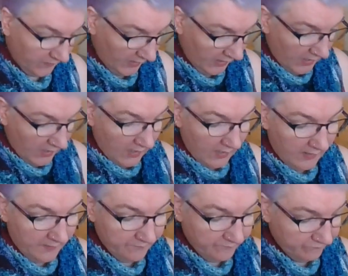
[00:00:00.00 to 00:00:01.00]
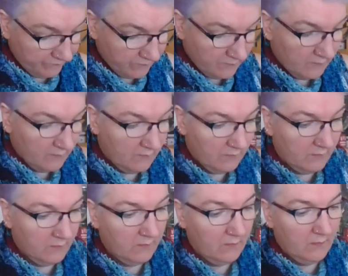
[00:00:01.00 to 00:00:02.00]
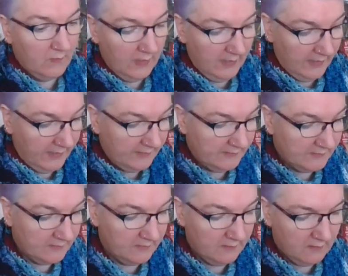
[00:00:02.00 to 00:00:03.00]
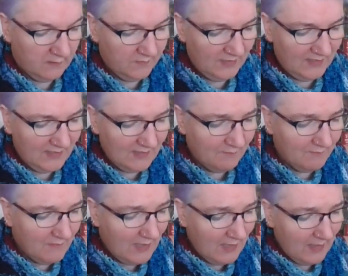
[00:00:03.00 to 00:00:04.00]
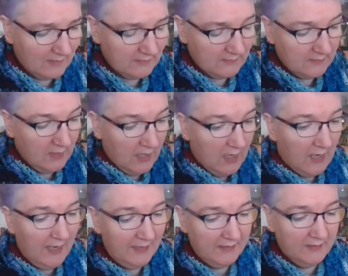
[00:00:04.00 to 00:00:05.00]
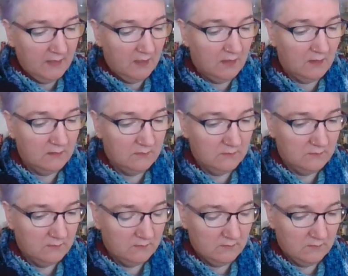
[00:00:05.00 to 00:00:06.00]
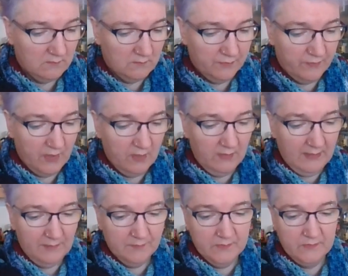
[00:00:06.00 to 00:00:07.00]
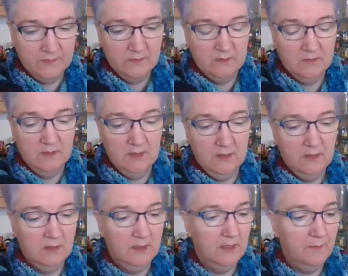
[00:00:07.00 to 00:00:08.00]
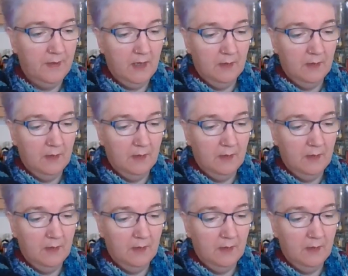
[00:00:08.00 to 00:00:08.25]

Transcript: And I'm in a mess. I had a yarn prolapse in the pub and